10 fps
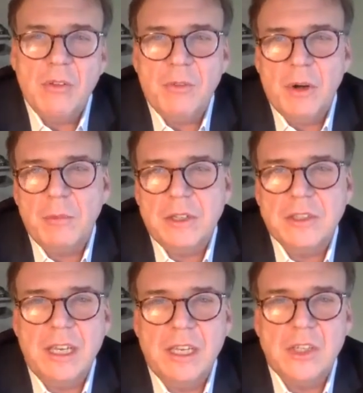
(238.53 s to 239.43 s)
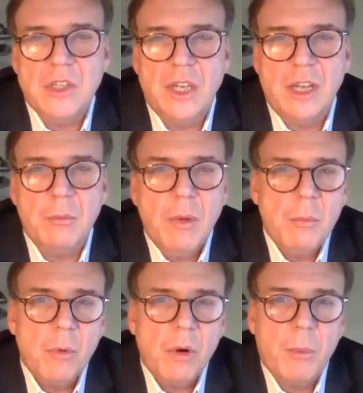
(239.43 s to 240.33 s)
firm looks at ESG, and
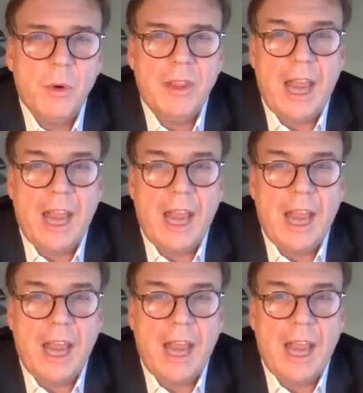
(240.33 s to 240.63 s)
more importantly,